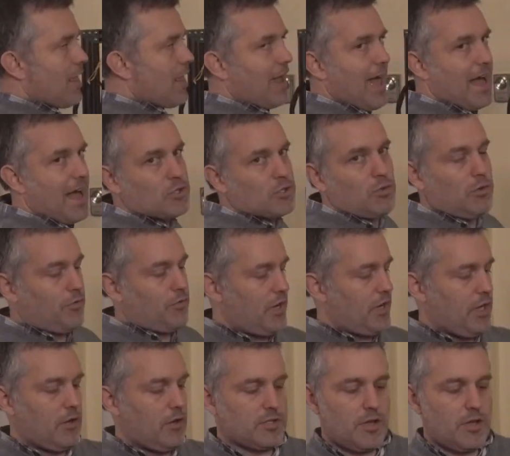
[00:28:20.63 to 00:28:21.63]
like actual
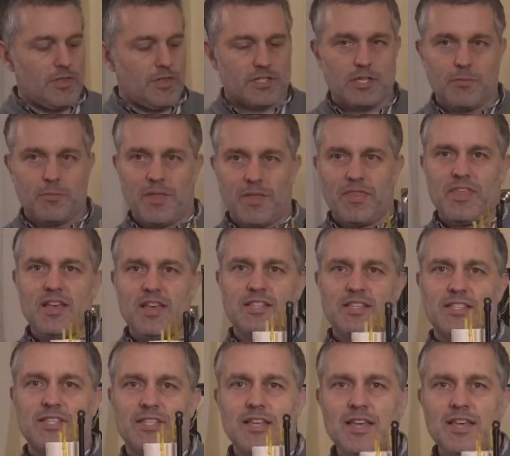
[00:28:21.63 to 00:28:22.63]
videos on this too, but
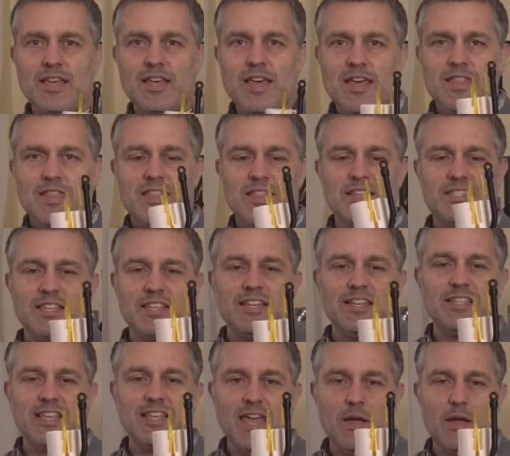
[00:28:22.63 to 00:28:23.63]
this
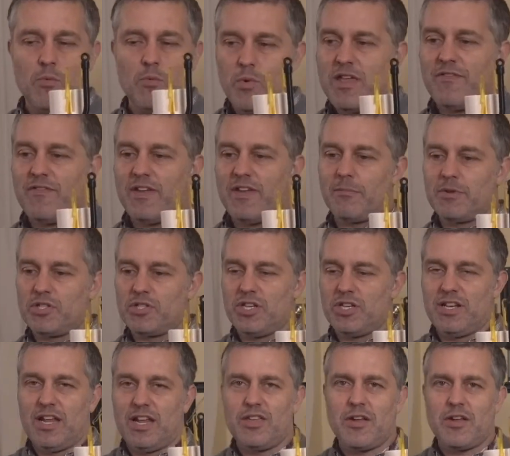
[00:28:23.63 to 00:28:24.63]
is a weaving
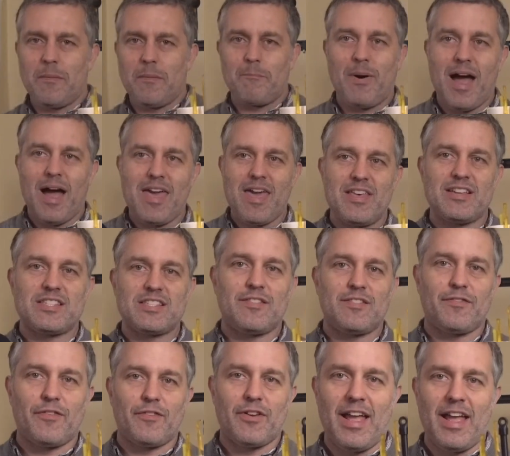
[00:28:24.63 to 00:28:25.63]
machine. Now you can buy this
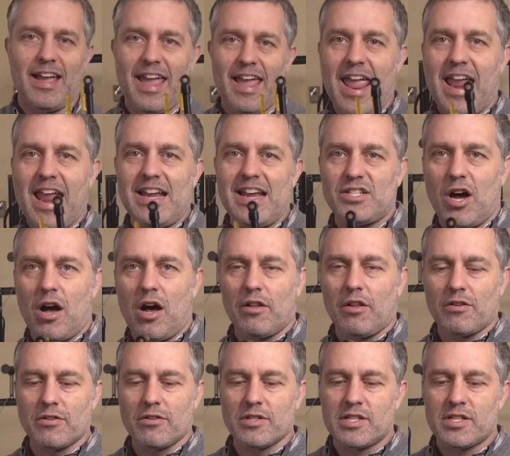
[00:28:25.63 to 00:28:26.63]
for like
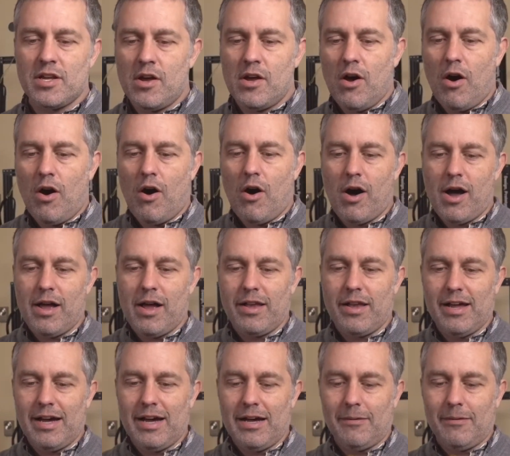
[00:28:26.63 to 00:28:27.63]
$8
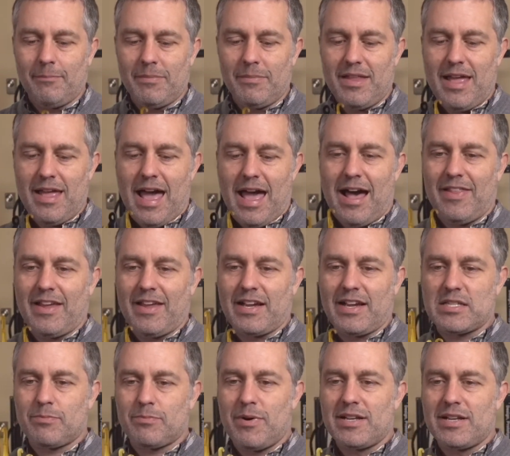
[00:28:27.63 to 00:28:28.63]
on
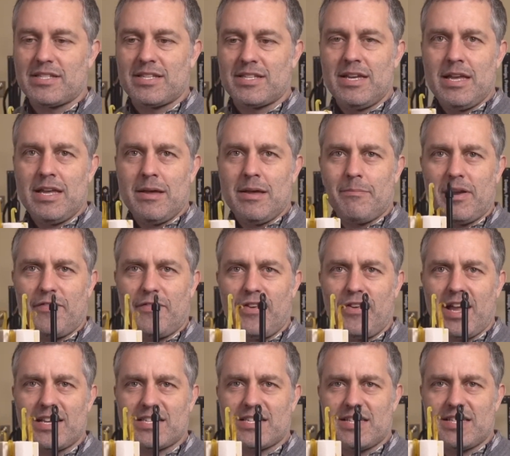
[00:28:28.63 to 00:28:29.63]
AliExpress, but if you
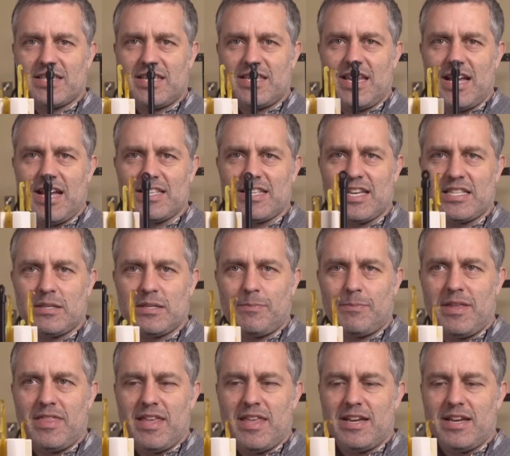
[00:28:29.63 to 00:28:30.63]
guys can see, as I
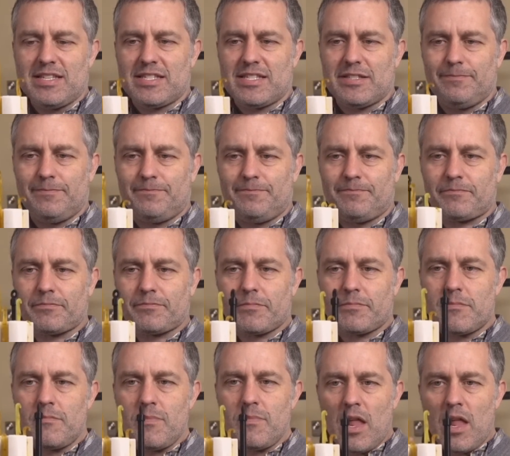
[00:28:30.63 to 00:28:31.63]
spin this,
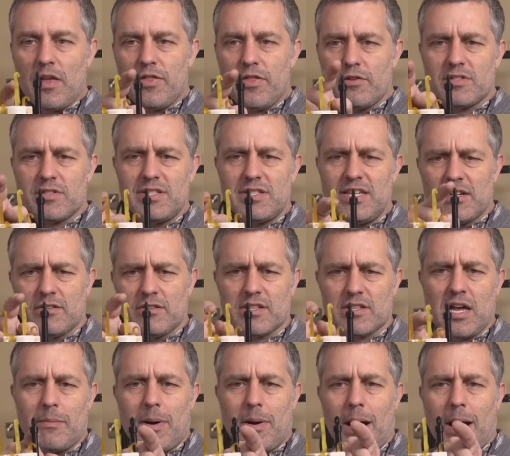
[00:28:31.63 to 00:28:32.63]
those needles
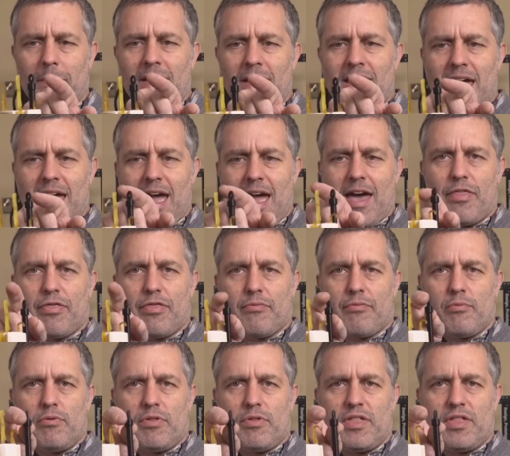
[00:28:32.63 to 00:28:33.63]
come up, and
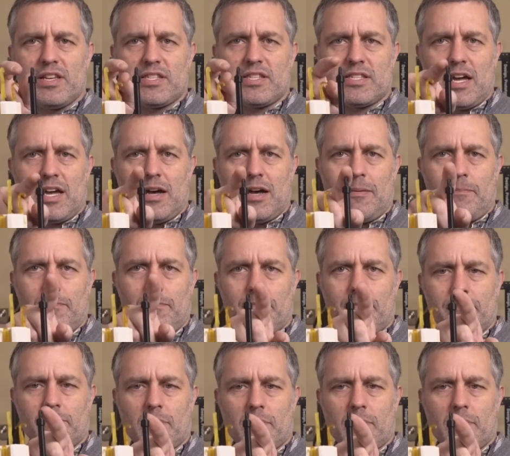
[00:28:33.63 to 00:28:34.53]
through this arm